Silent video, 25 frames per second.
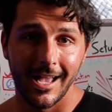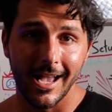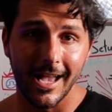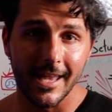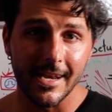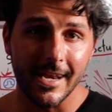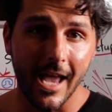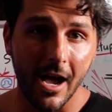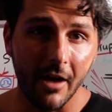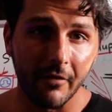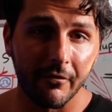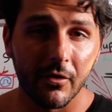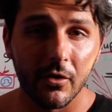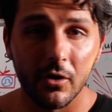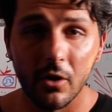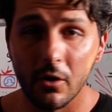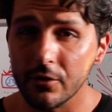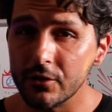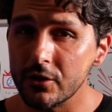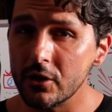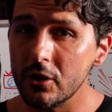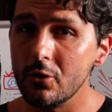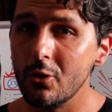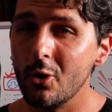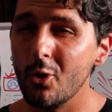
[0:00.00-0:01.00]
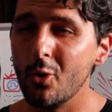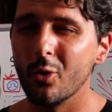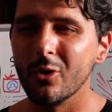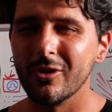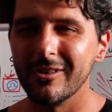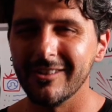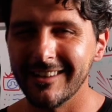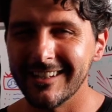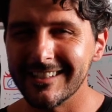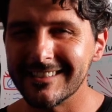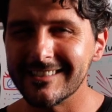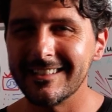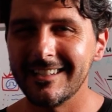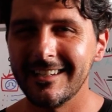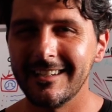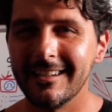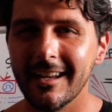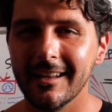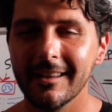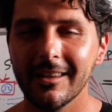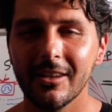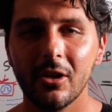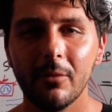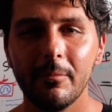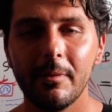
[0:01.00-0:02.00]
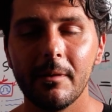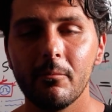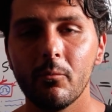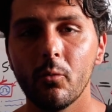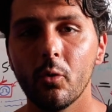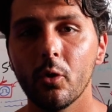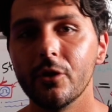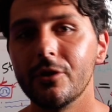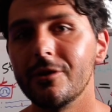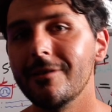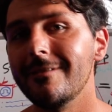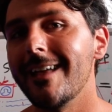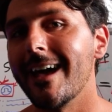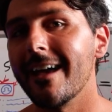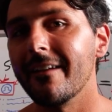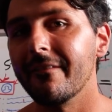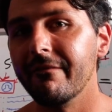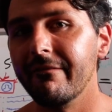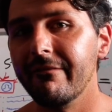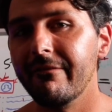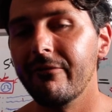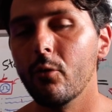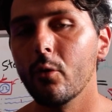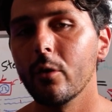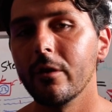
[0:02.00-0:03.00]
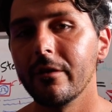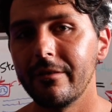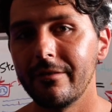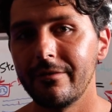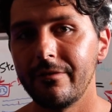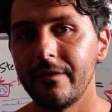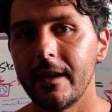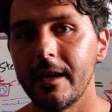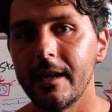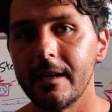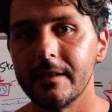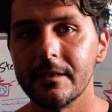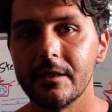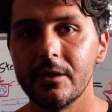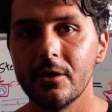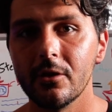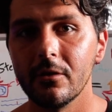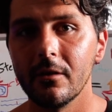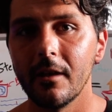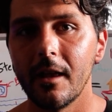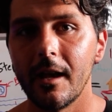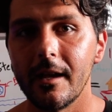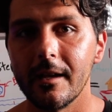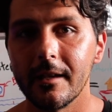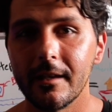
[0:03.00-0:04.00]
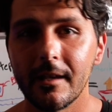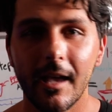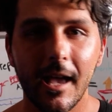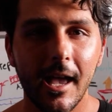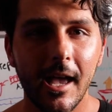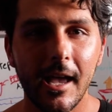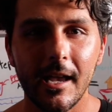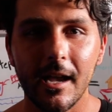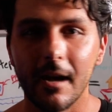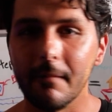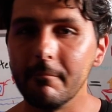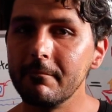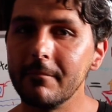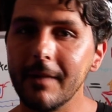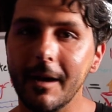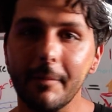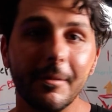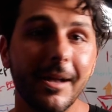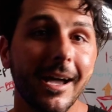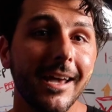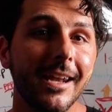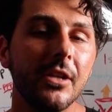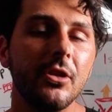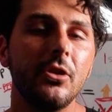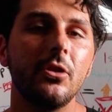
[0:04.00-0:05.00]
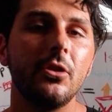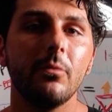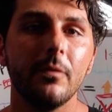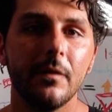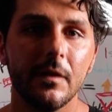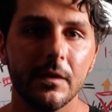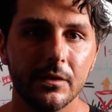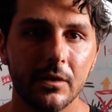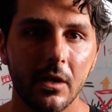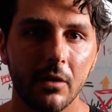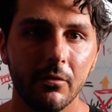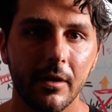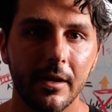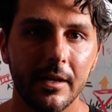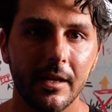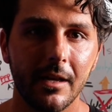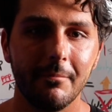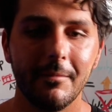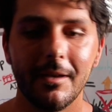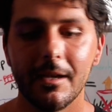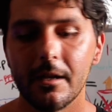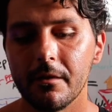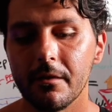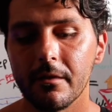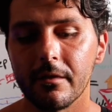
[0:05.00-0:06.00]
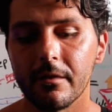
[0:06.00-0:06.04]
And now for those of you who are listening a little bit more to that 4th phase and you're like, hey, I'm kind of doing this already. I'm making